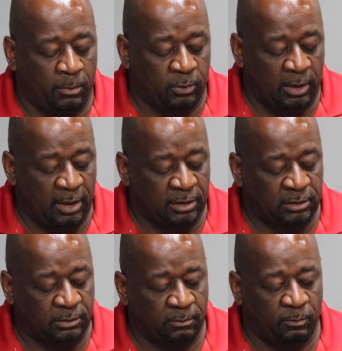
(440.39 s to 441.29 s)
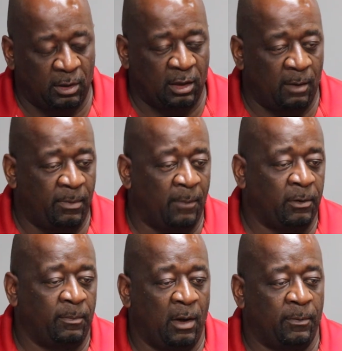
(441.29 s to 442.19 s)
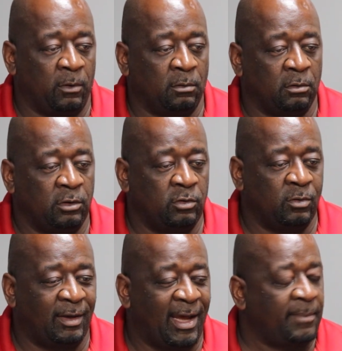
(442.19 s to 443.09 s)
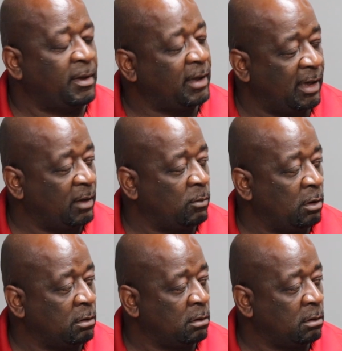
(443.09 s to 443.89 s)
you guys really are bumper to bumper. You do light mechanic work.